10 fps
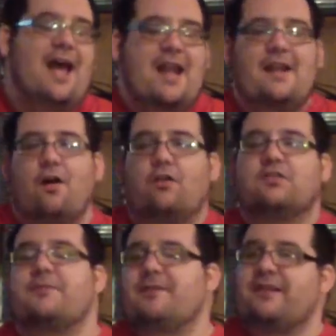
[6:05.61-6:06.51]
And then
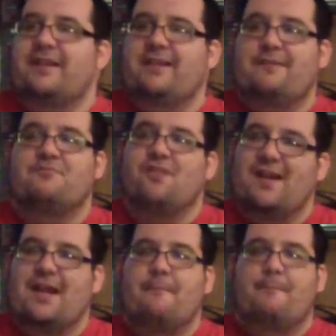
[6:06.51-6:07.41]
ultimately them
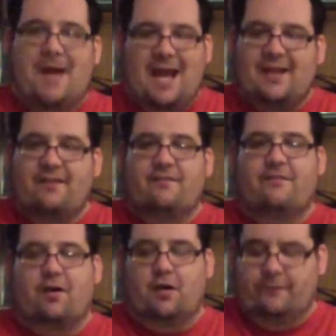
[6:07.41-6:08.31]
trying to get back
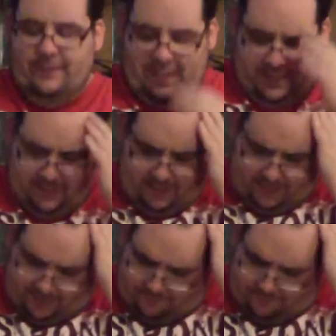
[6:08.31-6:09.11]
involved and